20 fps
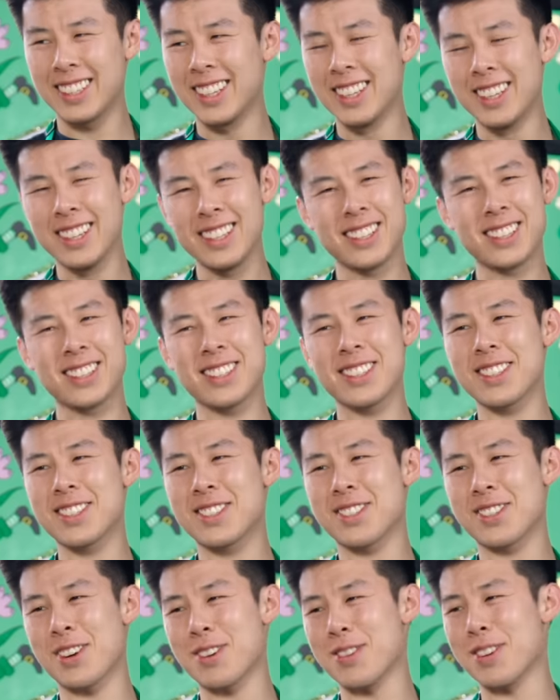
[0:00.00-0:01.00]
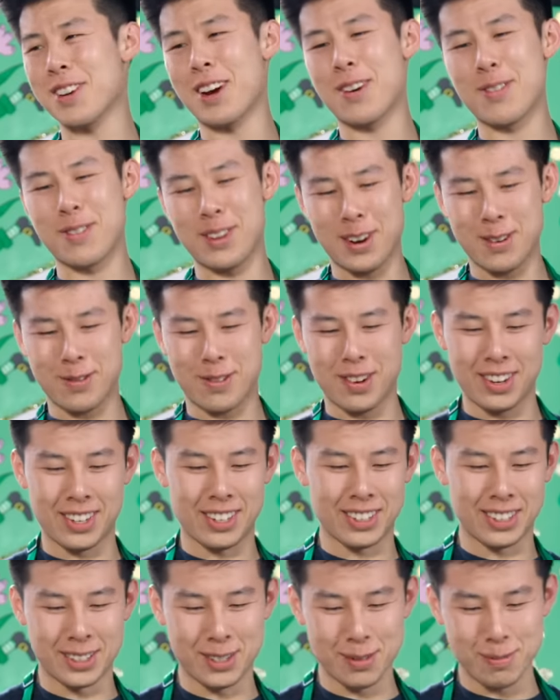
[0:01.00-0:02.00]
This is so not what I
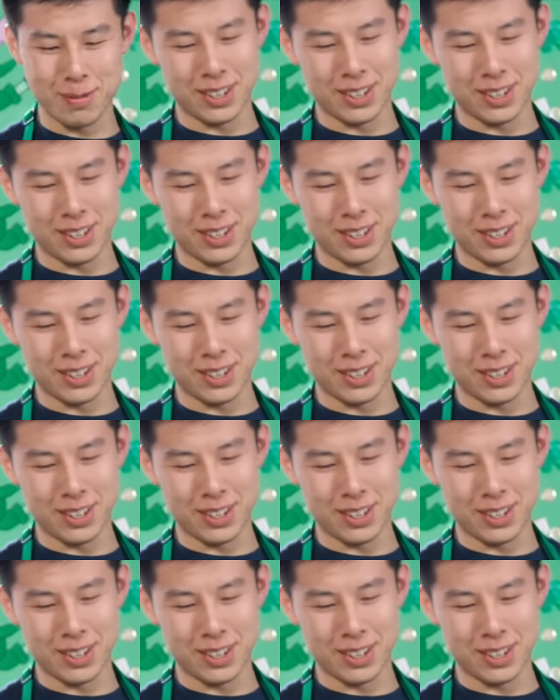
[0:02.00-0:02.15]
wanted it to